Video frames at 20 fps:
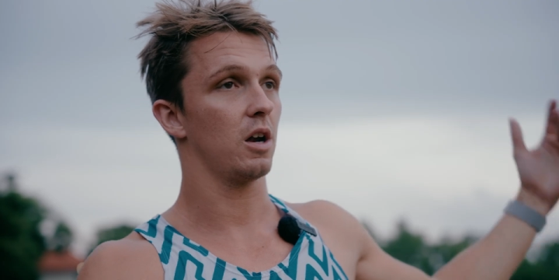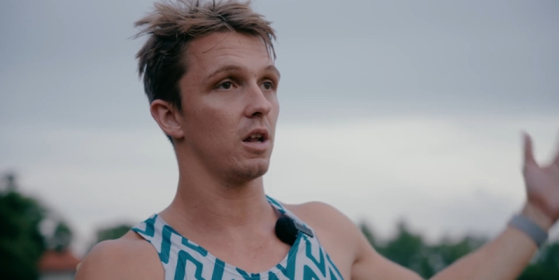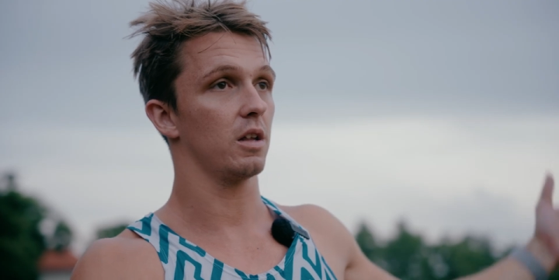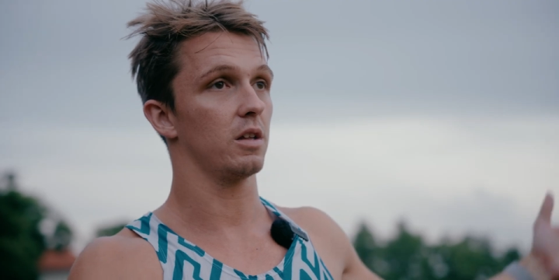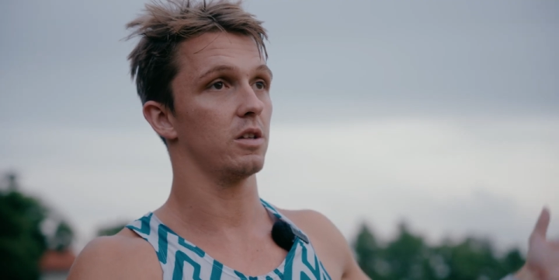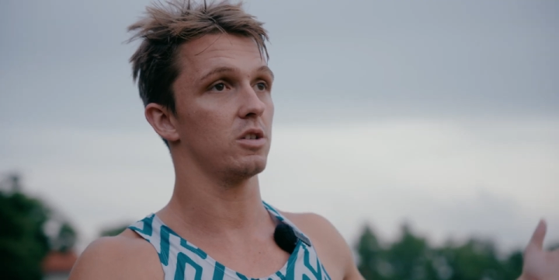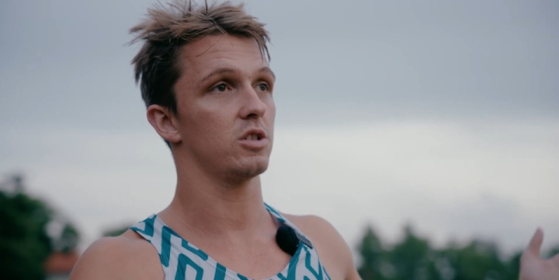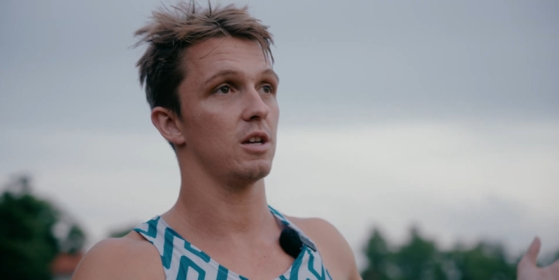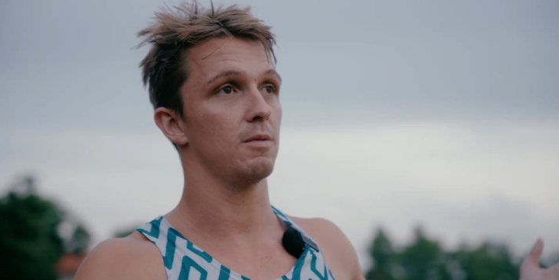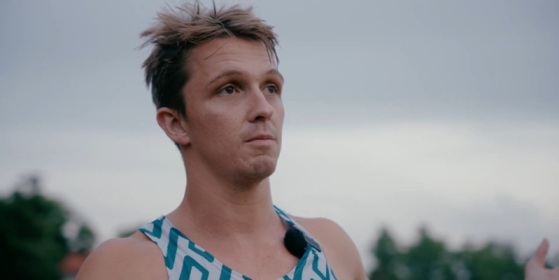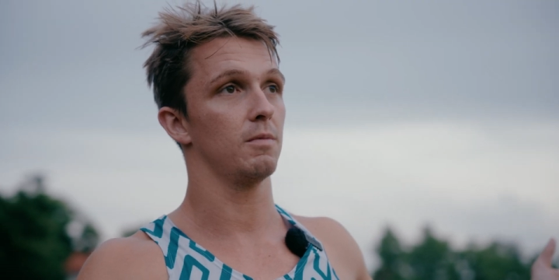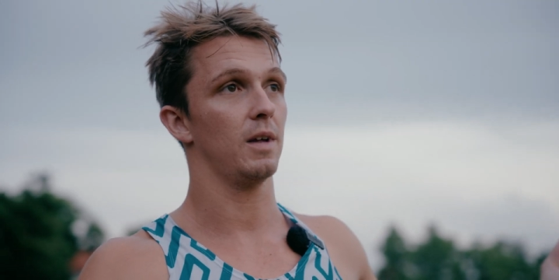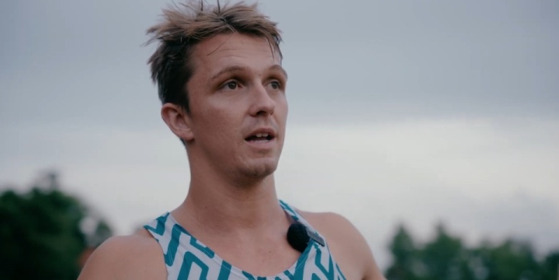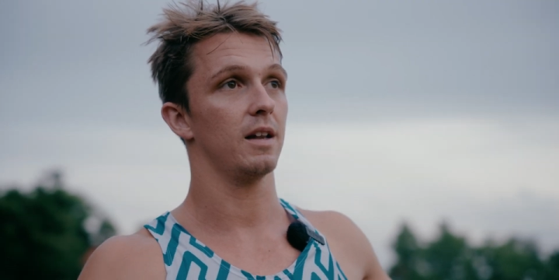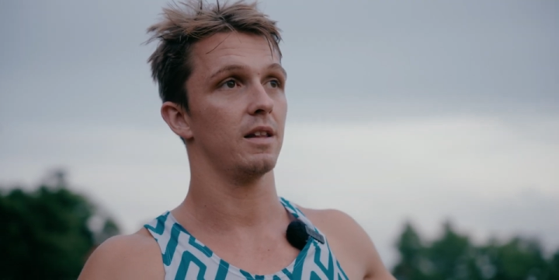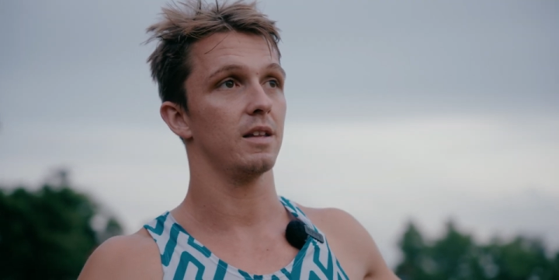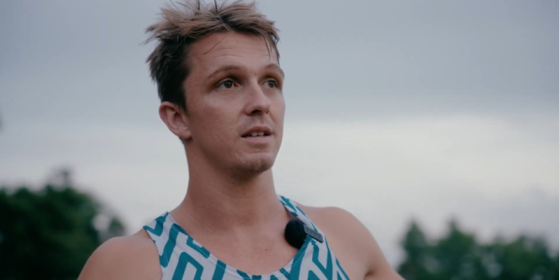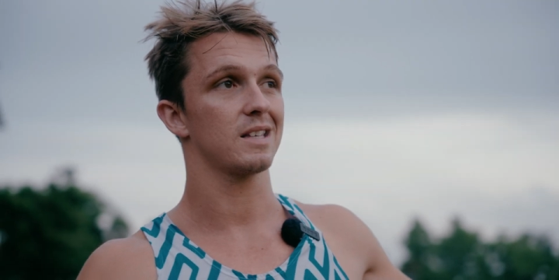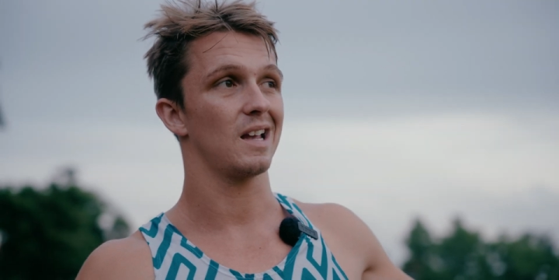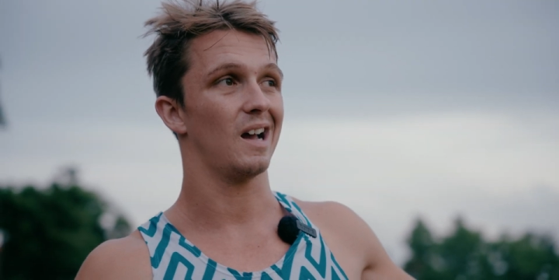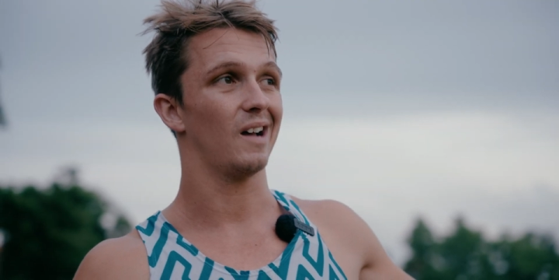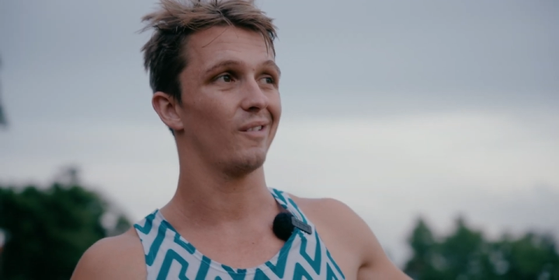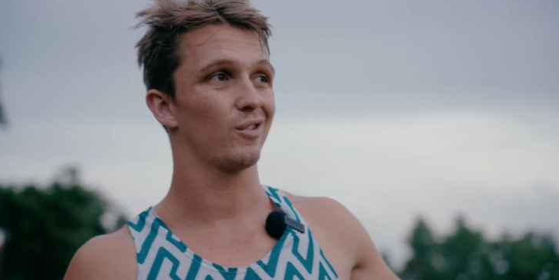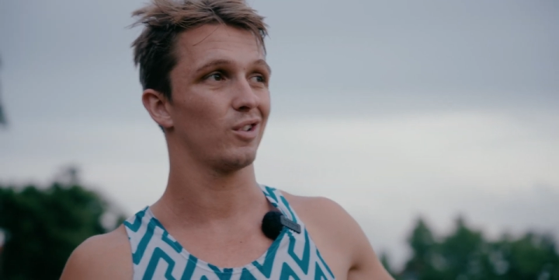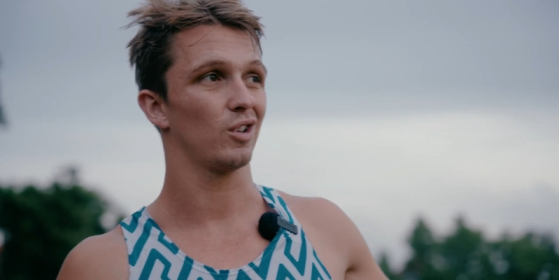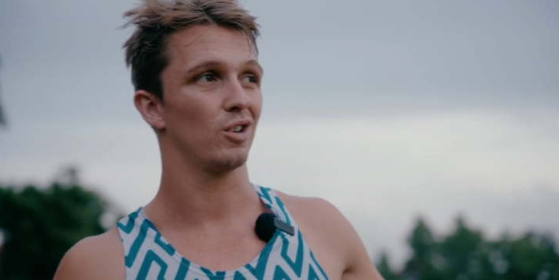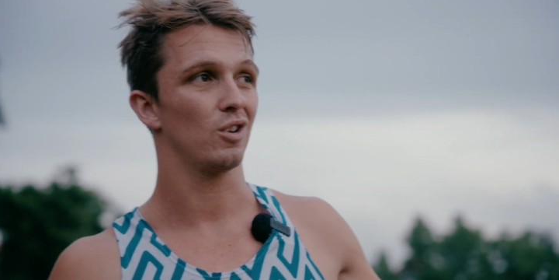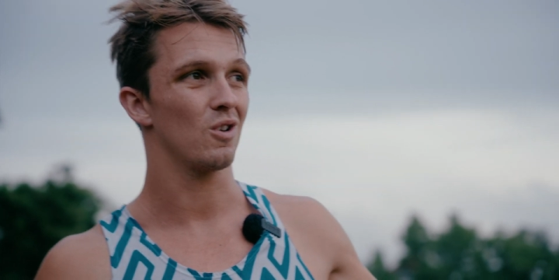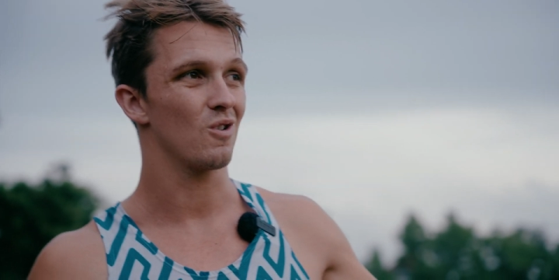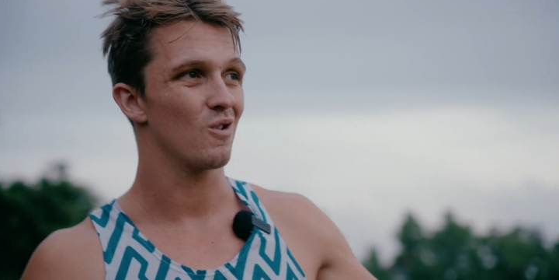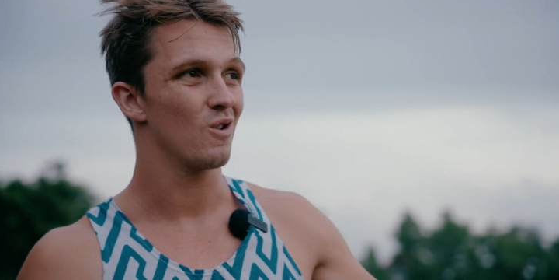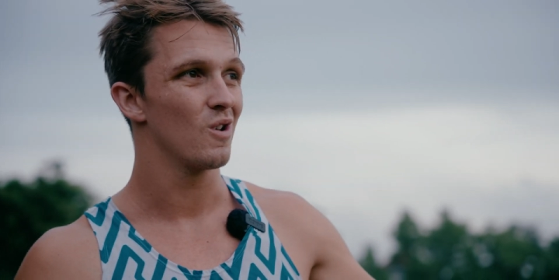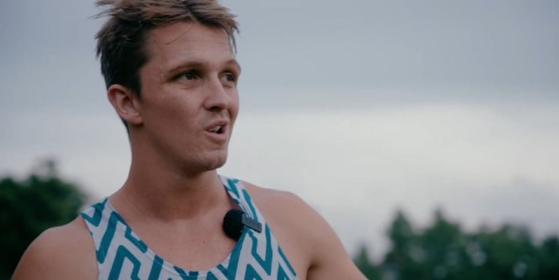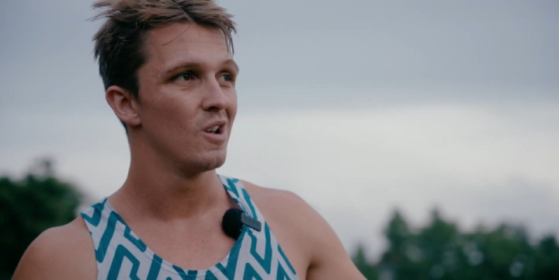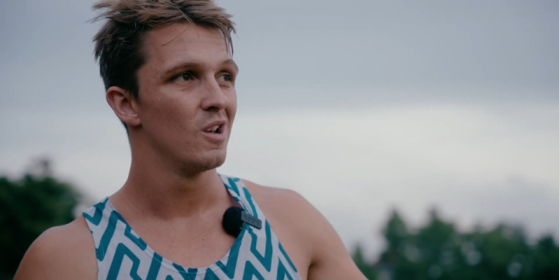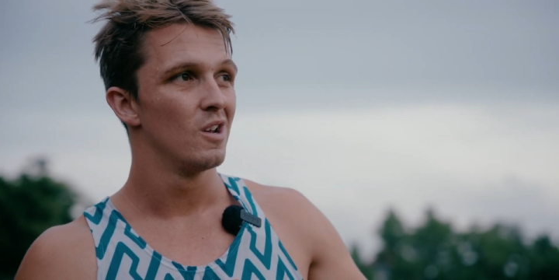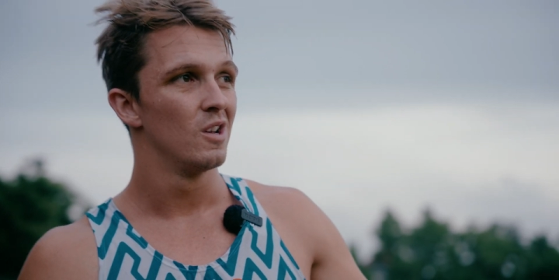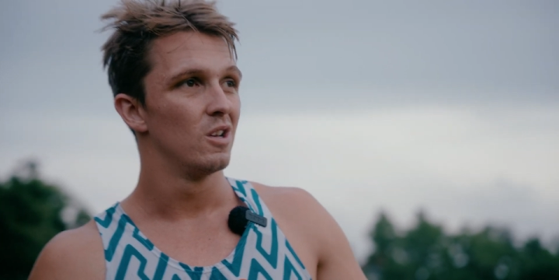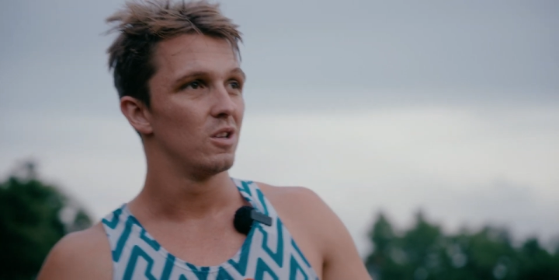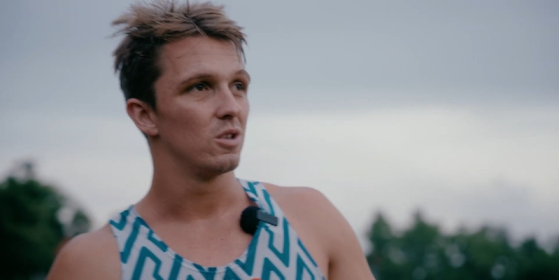to the gym later this afternoon,
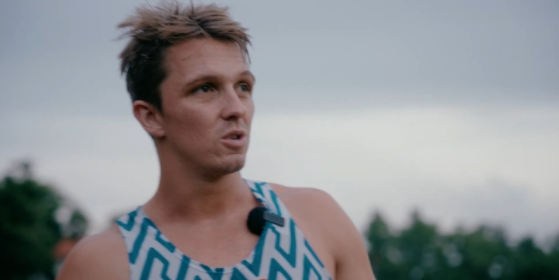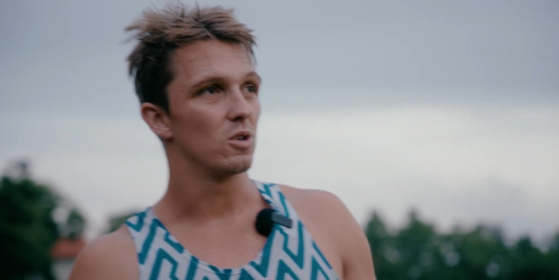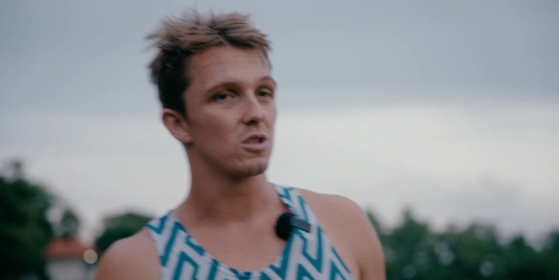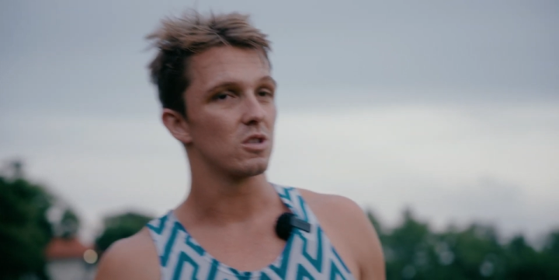do